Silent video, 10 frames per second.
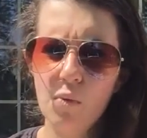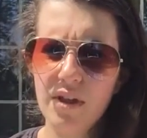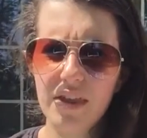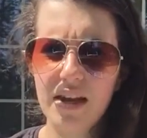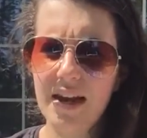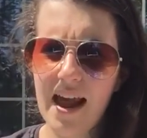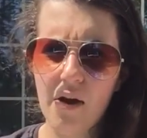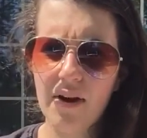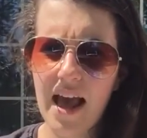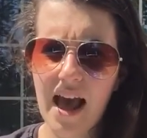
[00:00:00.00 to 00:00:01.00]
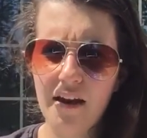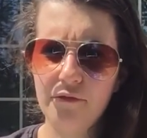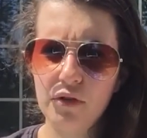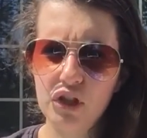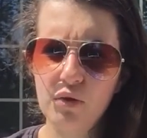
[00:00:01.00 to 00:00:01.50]
within an hour and a
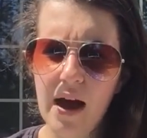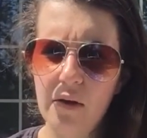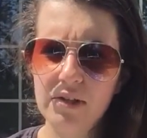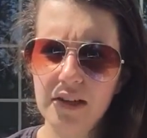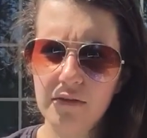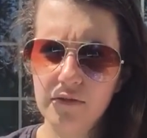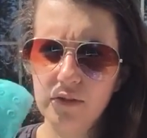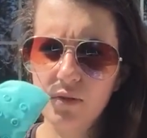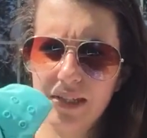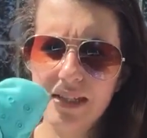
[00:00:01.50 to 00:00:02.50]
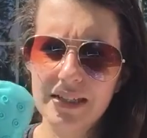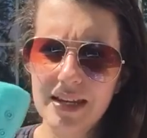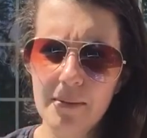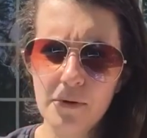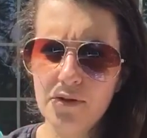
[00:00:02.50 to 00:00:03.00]
half or 2 hours of using this
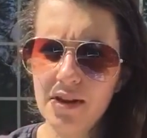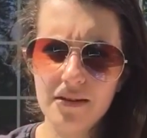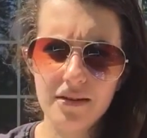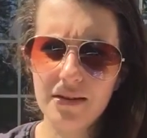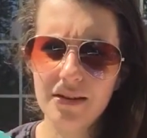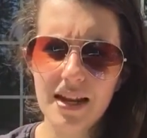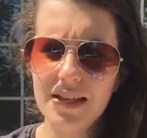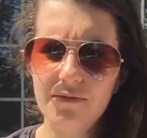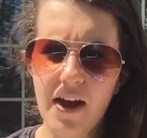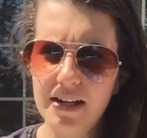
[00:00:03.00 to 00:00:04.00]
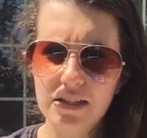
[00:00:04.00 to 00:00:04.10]
diaper, then it's fine.